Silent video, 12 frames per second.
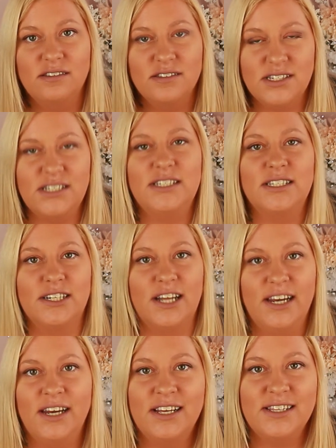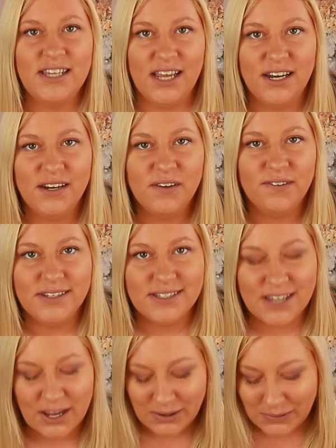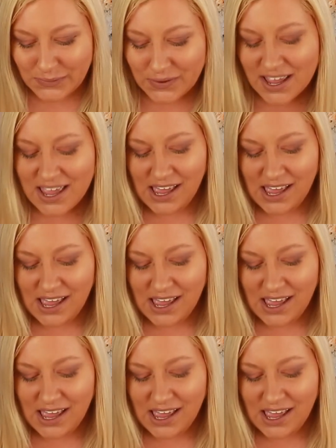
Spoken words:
see the light at the end of the tunnel.